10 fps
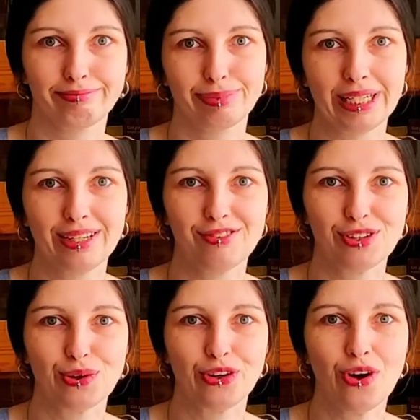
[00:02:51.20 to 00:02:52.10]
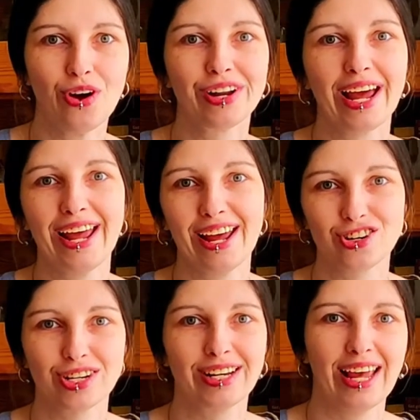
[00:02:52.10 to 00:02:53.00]
believe it or not, I
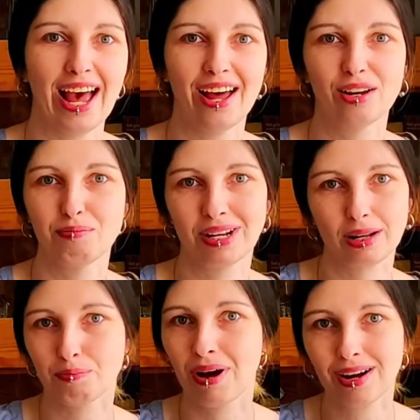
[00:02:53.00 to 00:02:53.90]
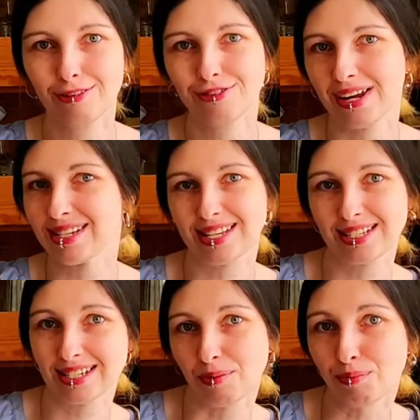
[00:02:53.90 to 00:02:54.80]
actually had a metal punk phase
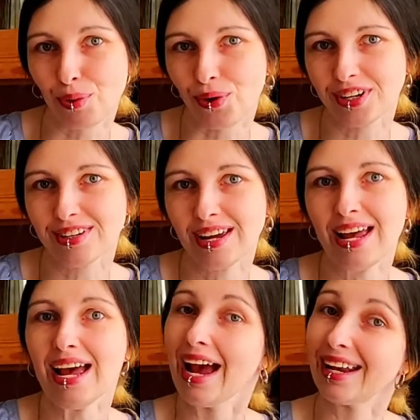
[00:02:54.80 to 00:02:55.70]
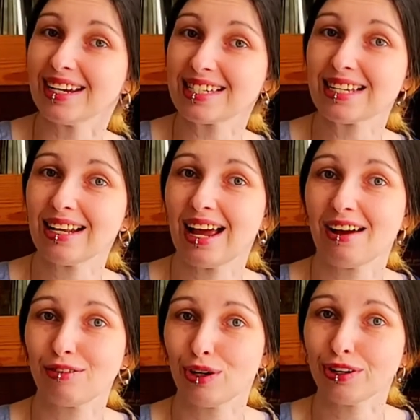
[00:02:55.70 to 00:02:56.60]
at some point. And I still
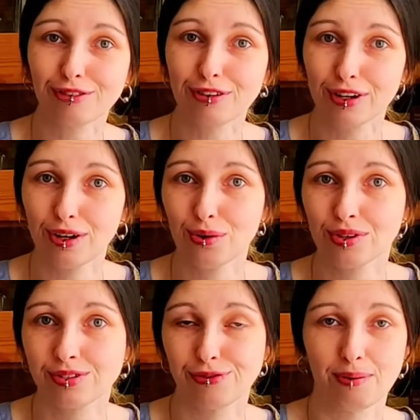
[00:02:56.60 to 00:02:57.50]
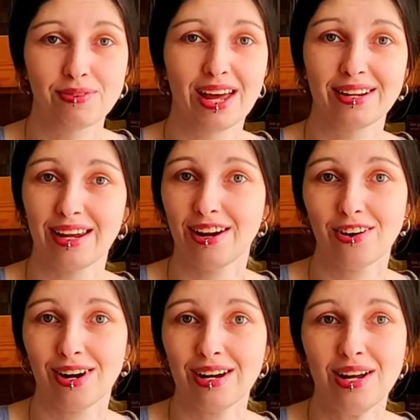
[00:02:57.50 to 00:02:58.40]
have a lot of clothes from that
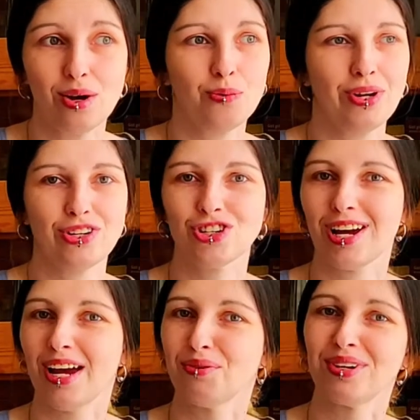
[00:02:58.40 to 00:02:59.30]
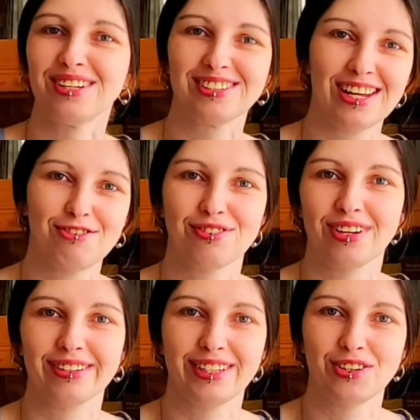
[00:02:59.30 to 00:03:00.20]
era, which I will
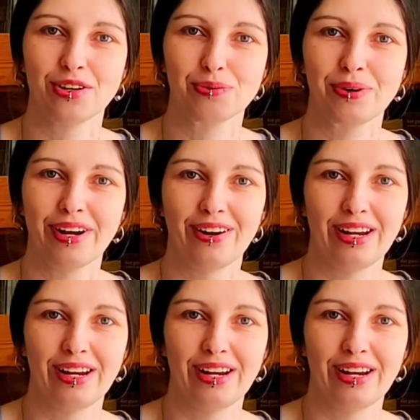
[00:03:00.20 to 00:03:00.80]
definitely not wear